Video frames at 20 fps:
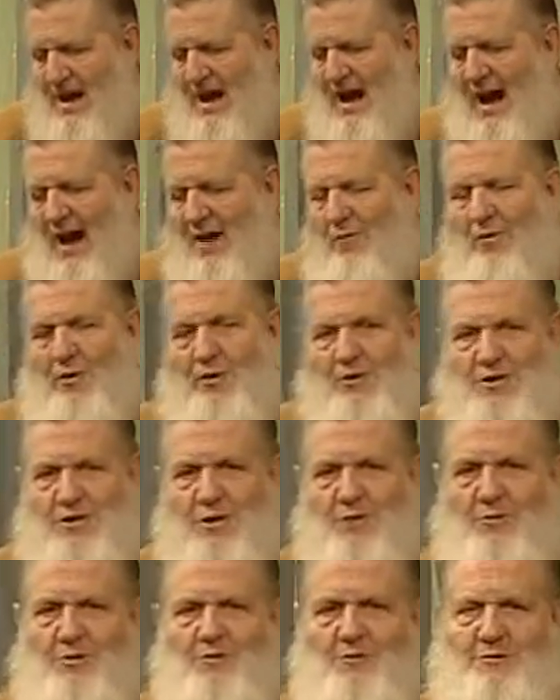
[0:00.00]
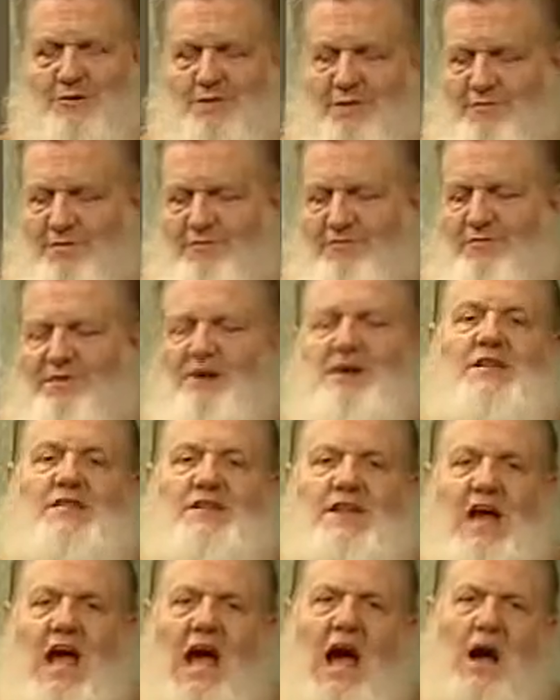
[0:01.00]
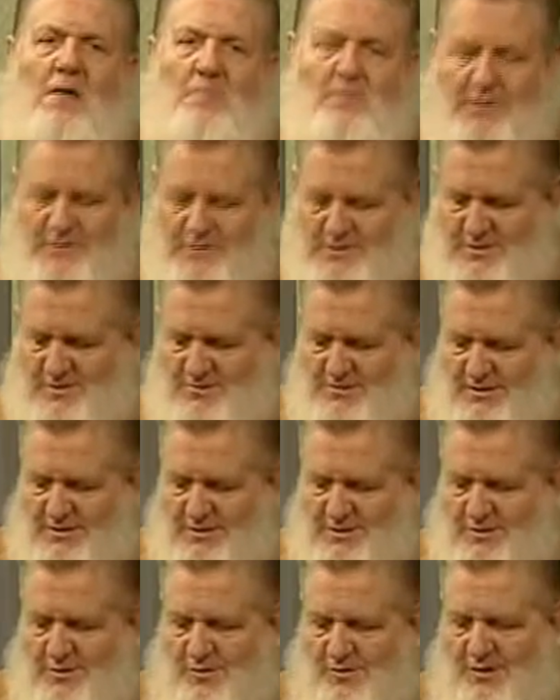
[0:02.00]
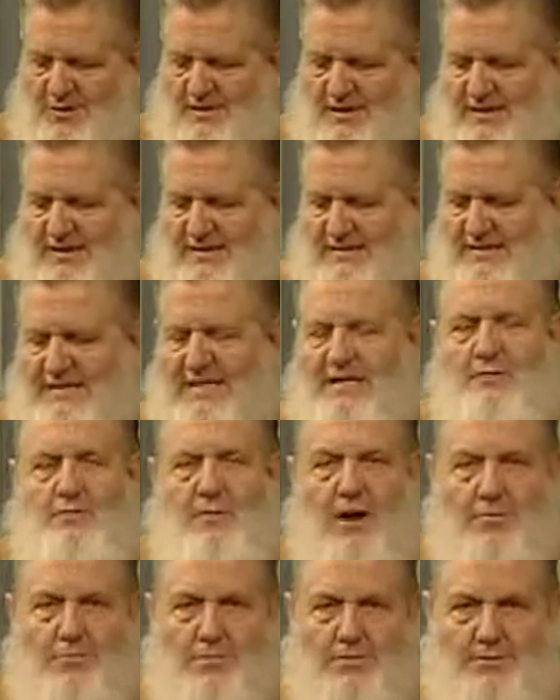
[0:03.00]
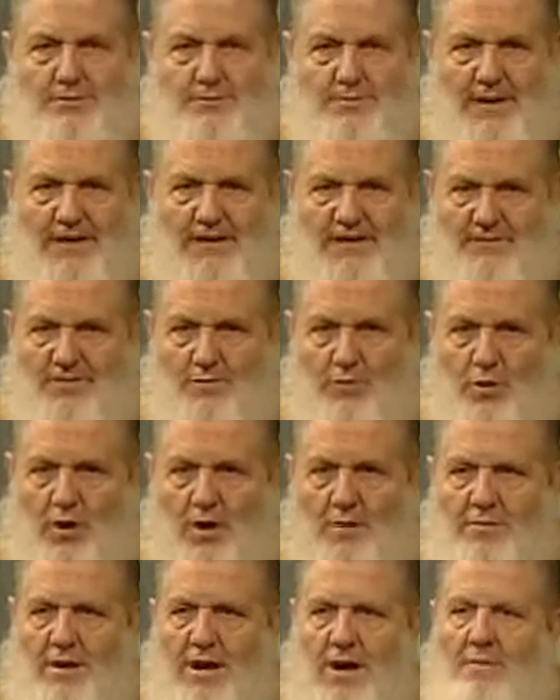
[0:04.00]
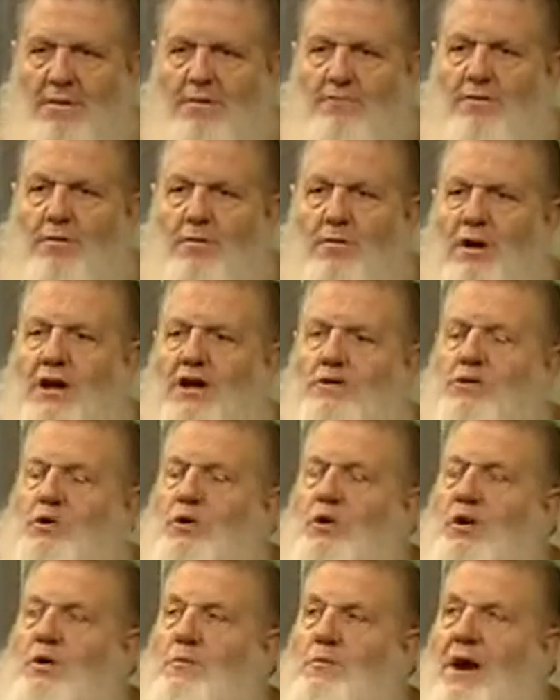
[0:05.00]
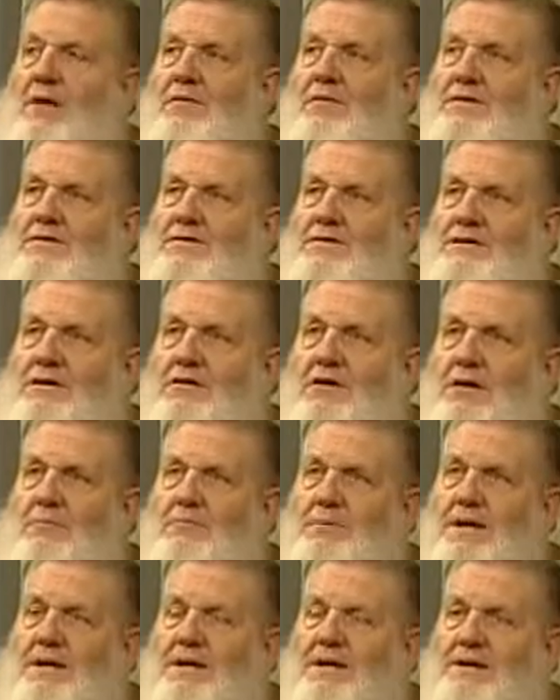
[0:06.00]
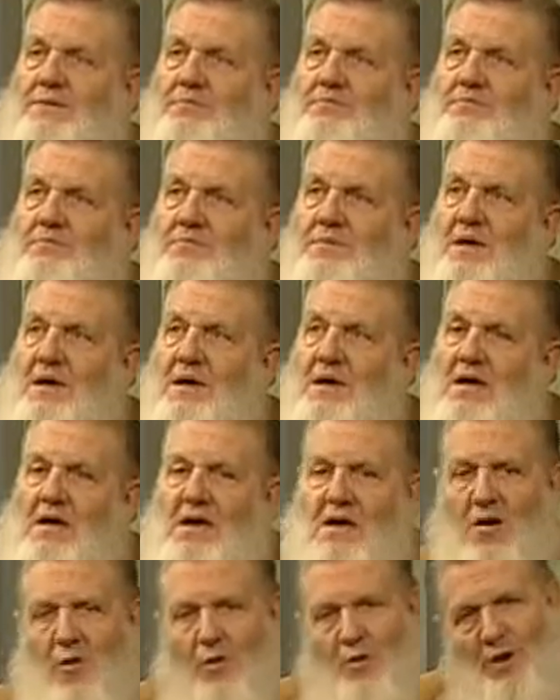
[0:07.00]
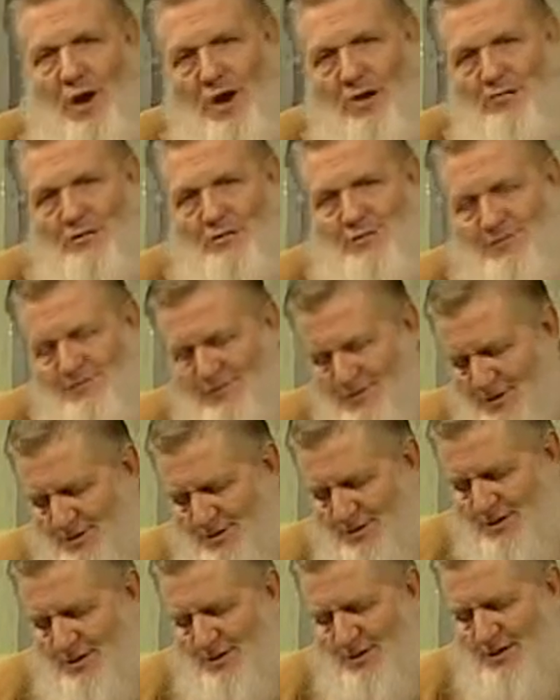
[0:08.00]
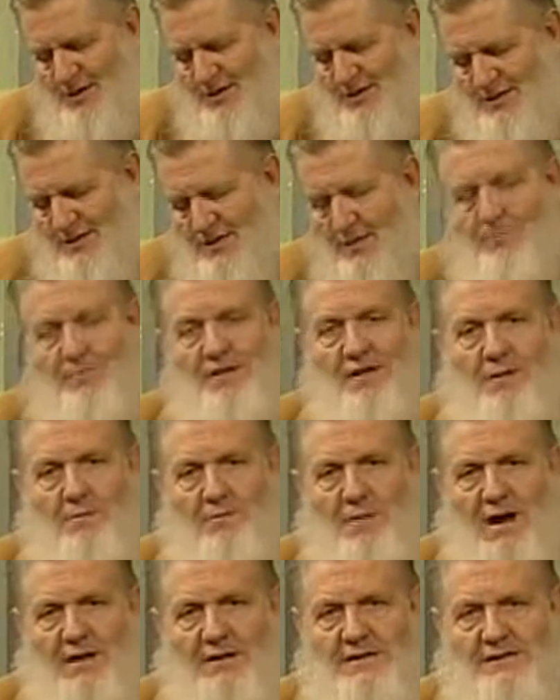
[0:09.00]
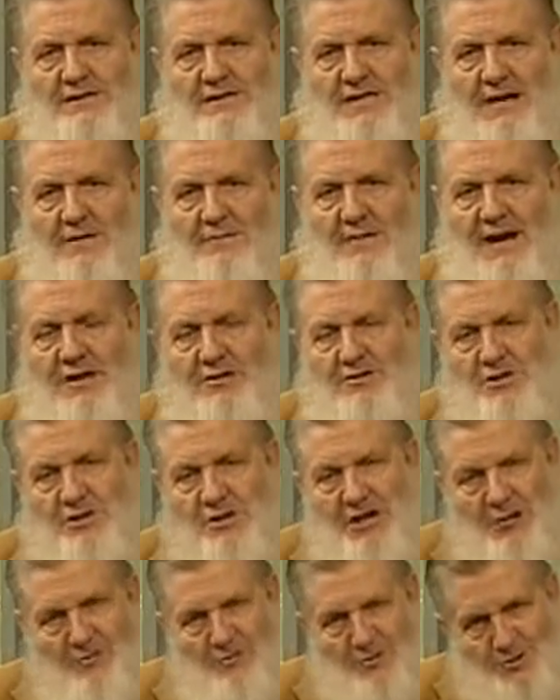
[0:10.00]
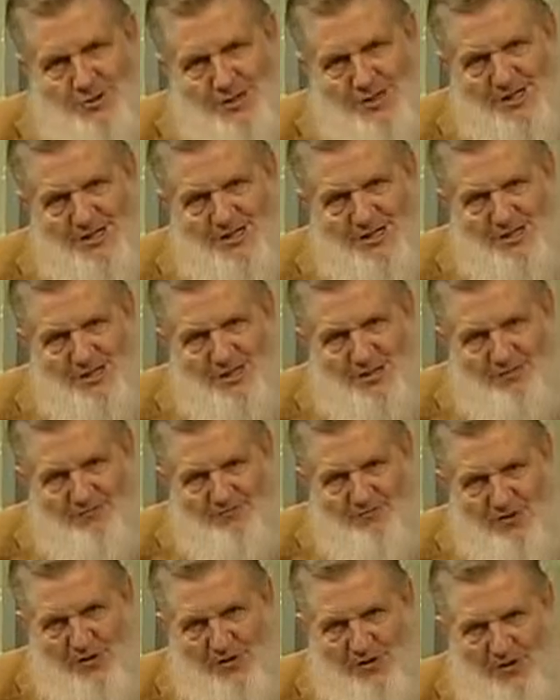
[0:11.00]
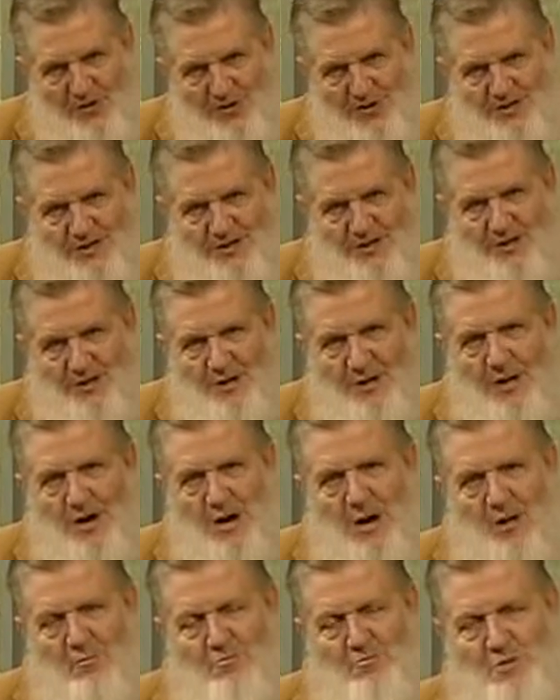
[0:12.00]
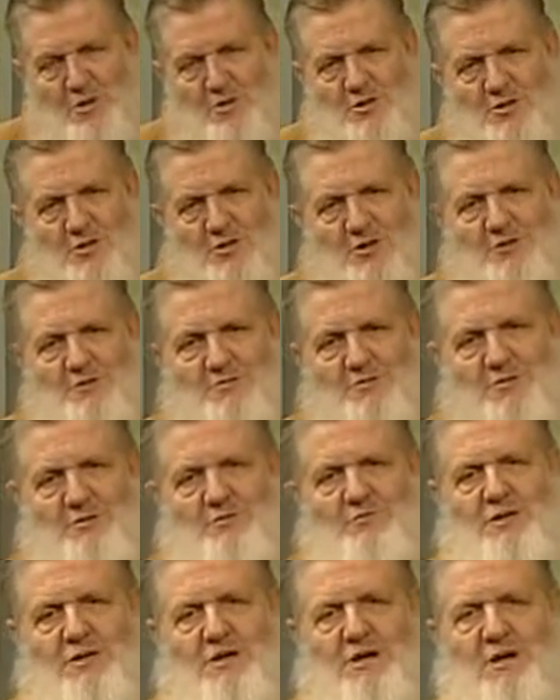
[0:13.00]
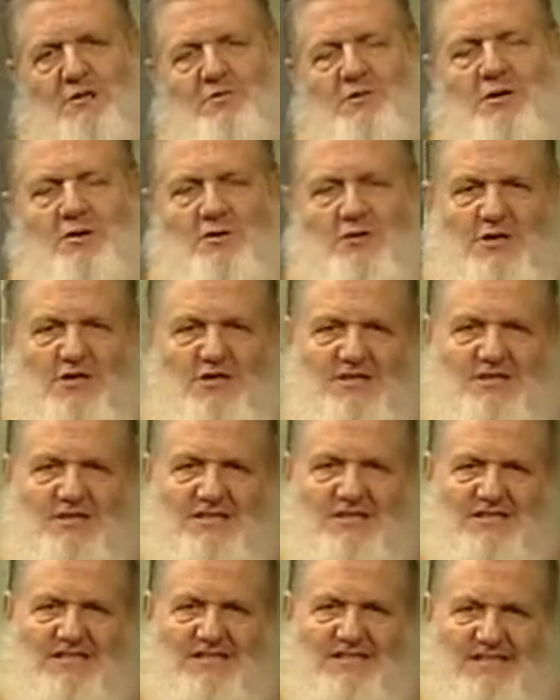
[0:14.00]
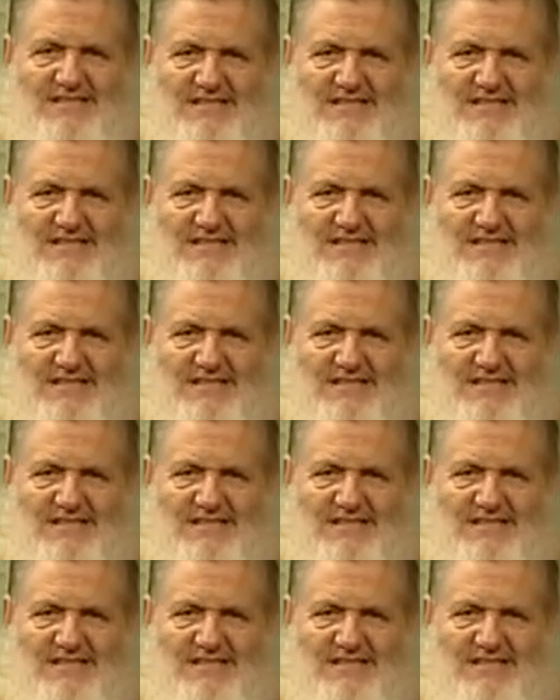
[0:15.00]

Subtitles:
I want to share with you something funny that happened to me so you can see my perspective and where I'm coming from when I talk about this topic. When I was first learning something about Islam, actually I was trying to convert a Muslim to become a Christian.